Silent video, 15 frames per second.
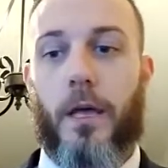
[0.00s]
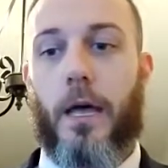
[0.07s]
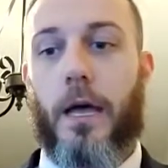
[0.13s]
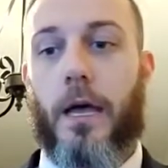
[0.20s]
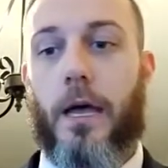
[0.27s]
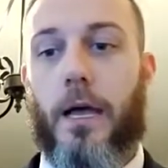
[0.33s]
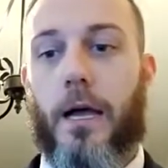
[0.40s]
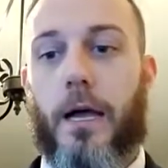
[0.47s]

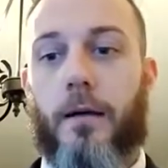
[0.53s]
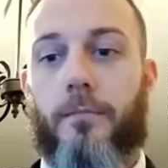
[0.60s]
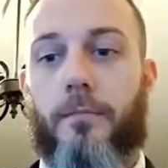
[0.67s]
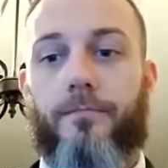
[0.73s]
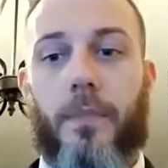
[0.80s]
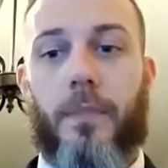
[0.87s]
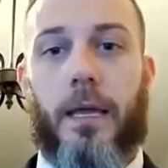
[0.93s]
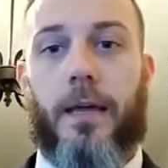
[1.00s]
Yeah.
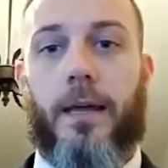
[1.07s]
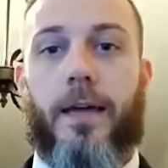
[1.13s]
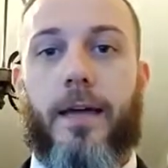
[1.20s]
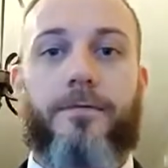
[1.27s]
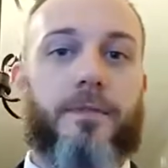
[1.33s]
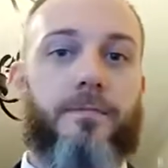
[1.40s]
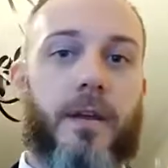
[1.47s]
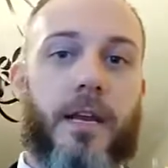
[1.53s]
And I've
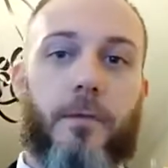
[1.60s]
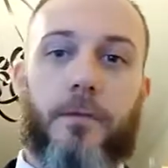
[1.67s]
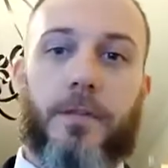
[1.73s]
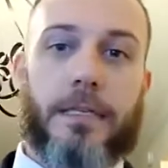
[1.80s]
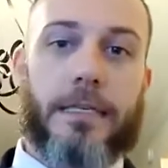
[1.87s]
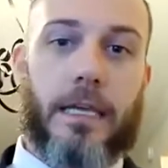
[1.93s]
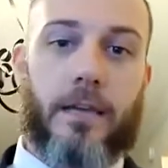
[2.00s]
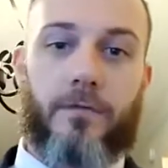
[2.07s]
been able to
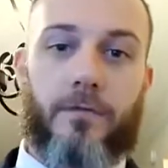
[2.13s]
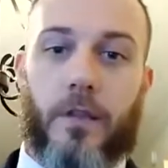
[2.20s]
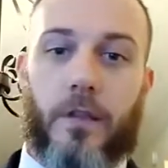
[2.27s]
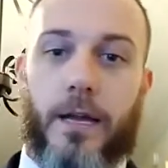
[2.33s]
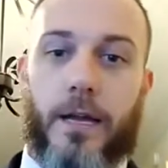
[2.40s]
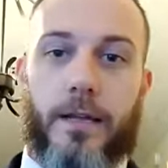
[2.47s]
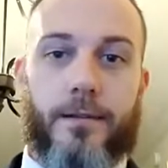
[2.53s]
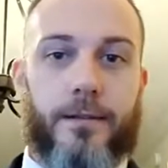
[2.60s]
save
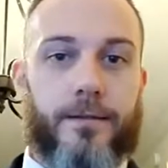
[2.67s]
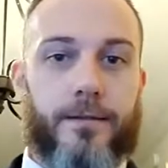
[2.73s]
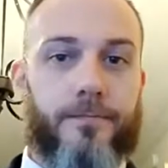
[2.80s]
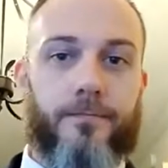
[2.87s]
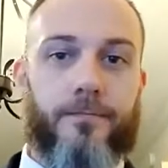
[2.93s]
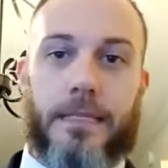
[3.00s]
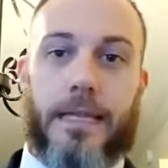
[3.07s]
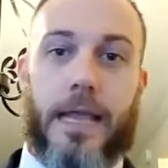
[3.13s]
clients
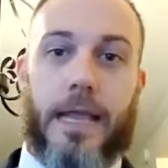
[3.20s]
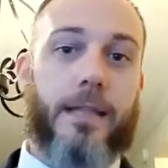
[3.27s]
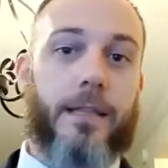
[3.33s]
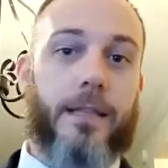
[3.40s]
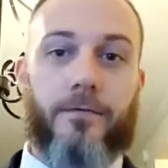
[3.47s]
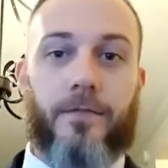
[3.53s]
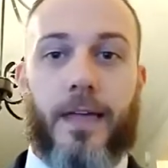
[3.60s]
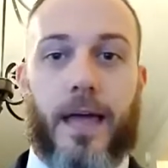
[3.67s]
tens
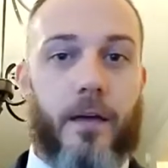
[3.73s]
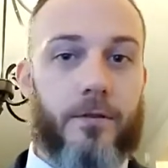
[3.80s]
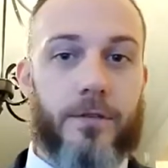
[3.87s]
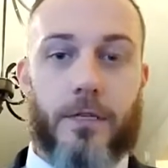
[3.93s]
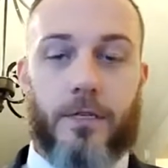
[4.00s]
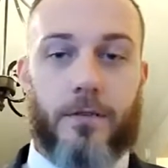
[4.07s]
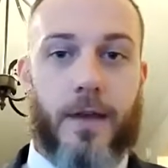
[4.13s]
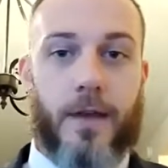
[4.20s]
of
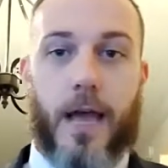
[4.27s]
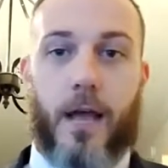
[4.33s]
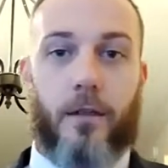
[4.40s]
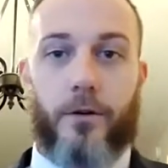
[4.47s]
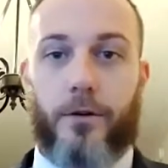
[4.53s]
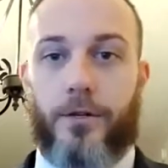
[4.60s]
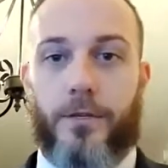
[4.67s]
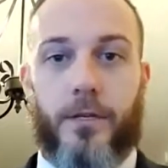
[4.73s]
thousands of
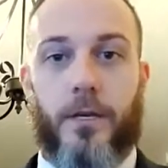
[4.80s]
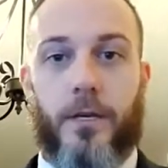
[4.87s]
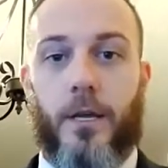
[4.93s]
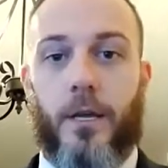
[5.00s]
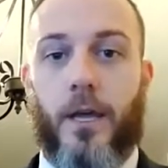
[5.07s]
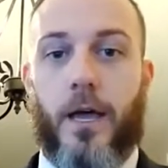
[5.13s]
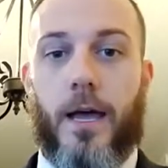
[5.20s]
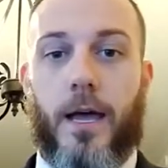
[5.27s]
dollars
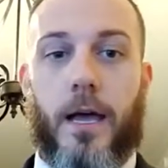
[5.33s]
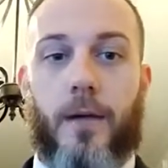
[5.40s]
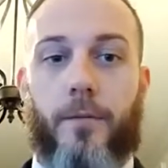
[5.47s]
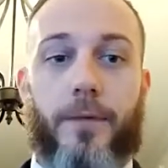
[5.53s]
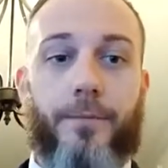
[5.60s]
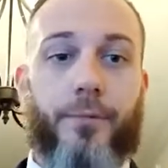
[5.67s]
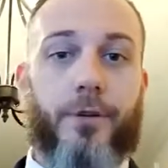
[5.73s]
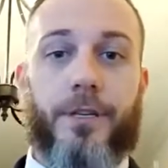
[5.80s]

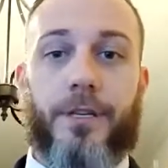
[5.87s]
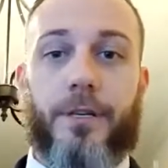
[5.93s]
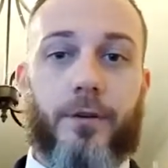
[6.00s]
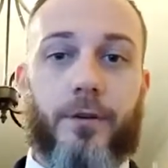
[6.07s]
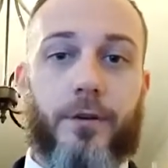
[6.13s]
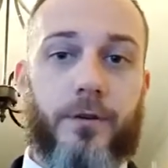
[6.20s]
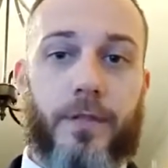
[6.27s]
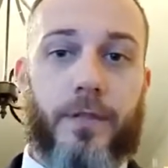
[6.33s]
on
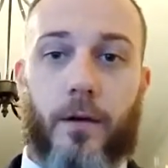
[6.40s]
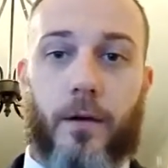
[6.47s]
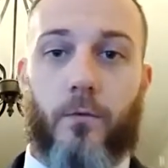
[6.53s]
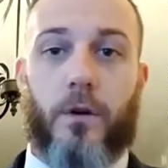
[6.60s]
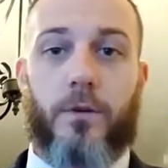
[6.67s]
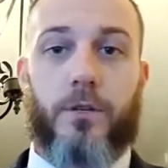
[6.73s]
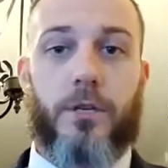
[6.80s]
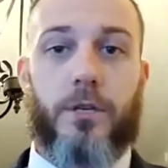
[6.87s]
procedures that
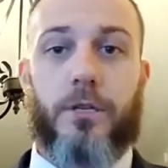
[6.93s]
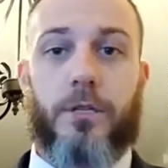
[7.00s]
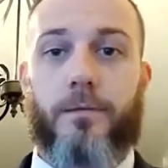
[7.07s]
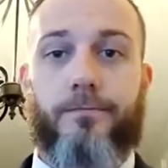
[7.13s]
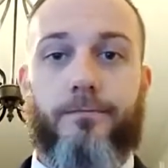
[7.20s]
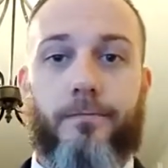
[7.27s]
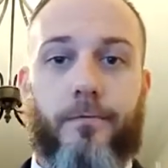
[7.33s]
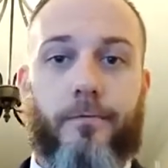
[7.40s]
were
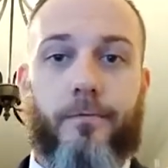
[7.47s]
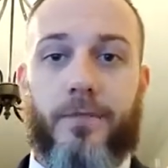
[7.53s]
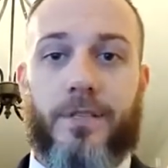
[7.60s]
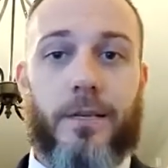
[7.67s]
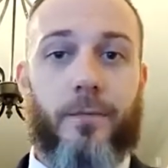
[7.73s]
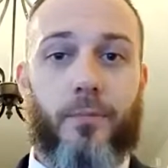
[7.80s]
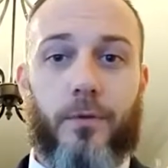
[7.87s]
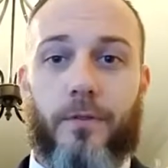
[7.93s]
just
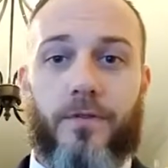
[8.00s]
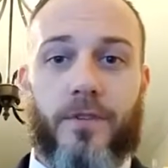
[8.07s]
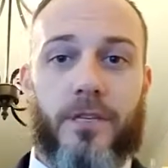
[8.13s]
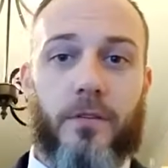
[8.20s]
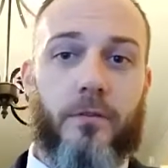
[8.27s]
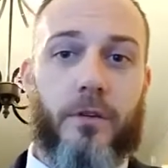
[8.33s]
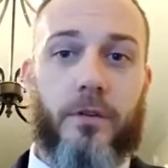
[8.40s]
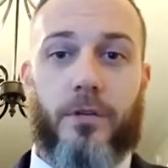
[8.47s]
simply
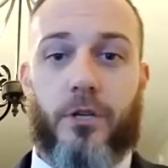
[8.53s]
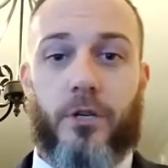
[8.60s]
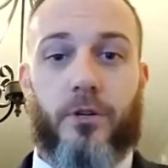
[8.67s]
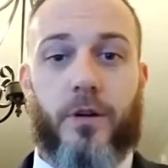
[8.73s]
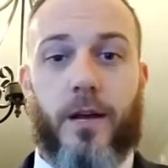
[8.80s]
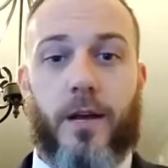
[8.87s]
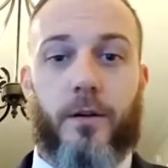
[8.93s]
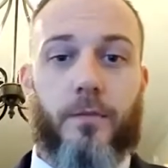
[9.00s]
facilities just
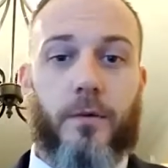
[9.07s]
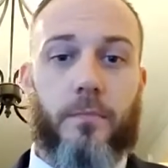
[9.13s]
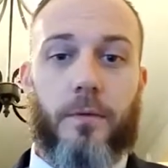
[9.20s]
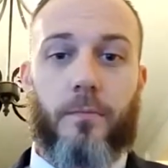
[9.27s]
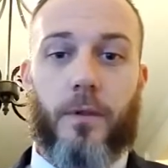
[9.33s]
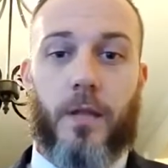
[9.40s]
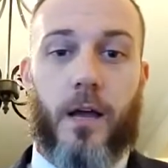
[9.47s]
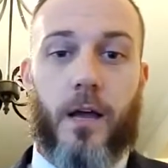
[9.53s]
trying to rip
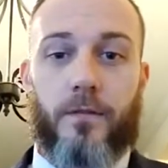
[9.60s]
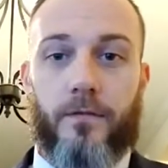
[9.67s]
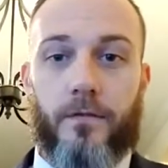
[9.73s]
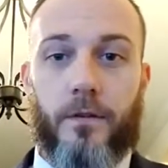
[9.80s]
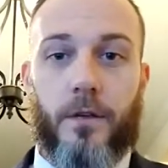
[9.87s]
people off.